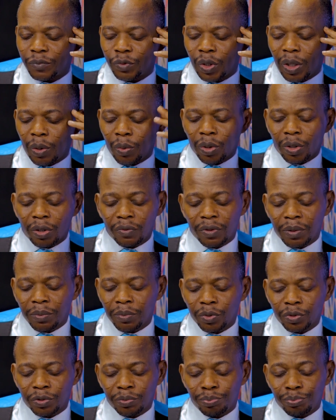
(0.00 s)
you're one of the
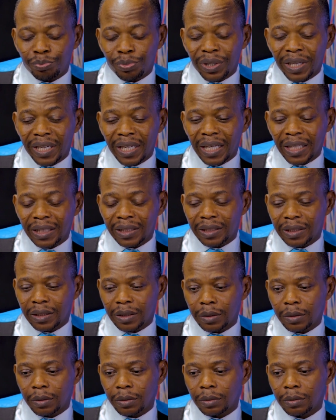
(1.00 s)
most brilliant
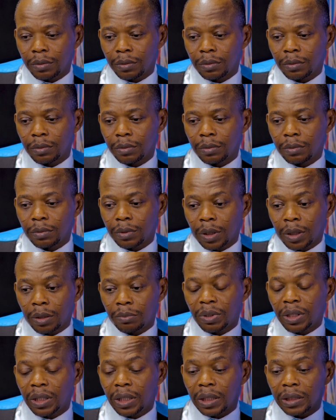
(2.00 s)

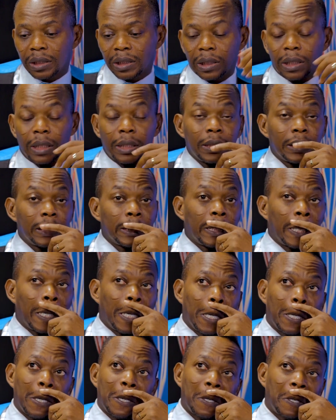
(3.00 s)
comedians in Nigeria.
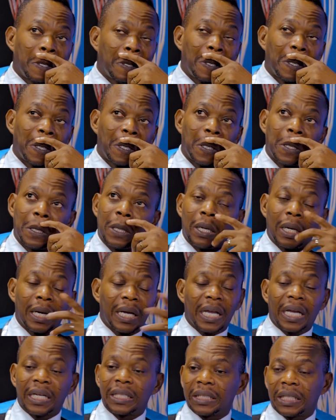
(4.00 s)

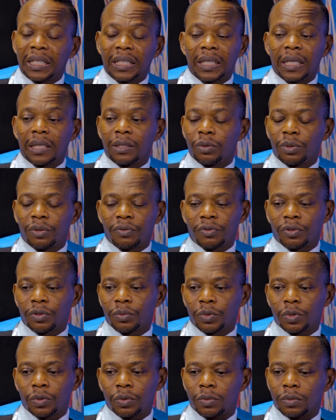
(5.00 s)
I can't take that away
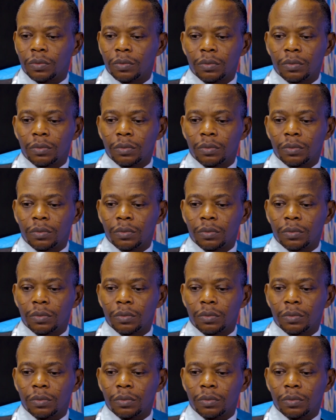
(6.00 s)
from you.